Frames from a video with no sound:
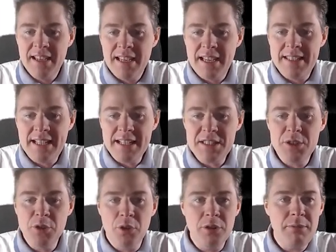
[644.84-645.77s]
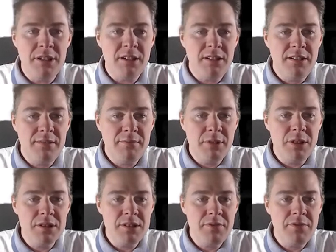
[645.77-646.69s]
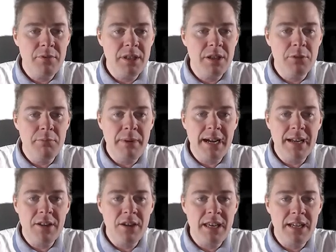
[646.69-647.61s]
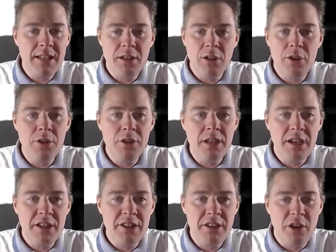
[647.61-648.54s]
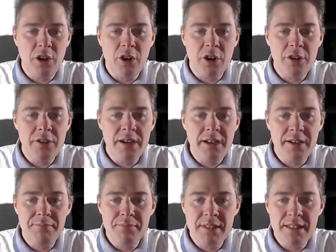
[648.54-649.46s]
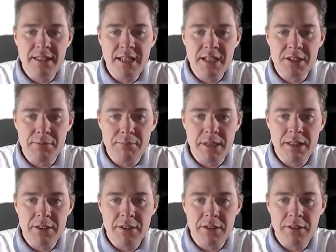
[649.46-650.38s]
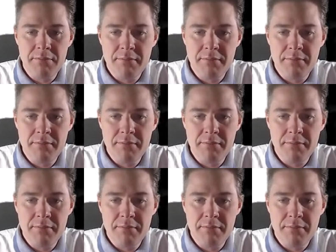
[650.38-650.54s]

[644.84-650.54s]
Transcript: and that's normal because if we go back again and look at our um, detection method